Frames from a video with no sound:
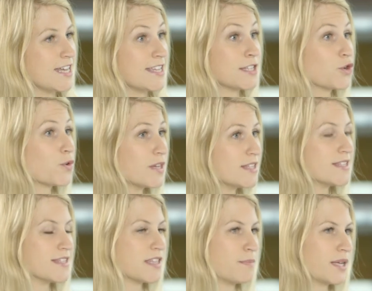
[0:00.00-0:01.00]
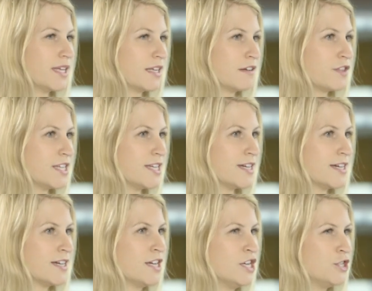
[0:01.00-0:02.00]
has increased since the beginning of the
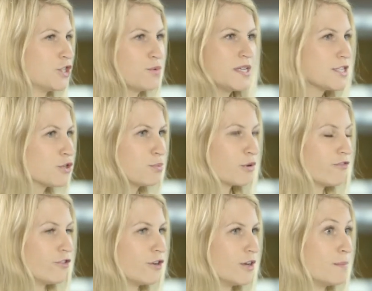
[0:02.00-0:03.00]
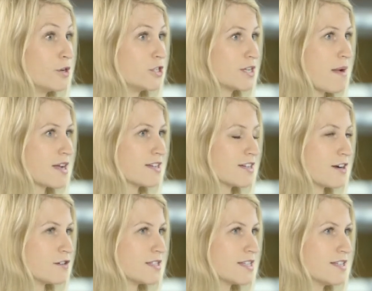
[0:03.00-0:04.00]
year. Do we still prefer emerging market
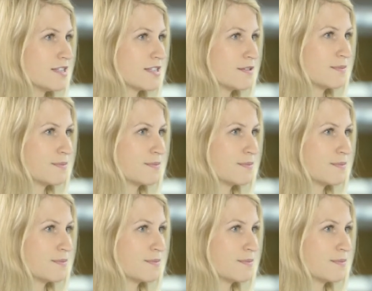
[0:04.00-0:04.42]
currencies?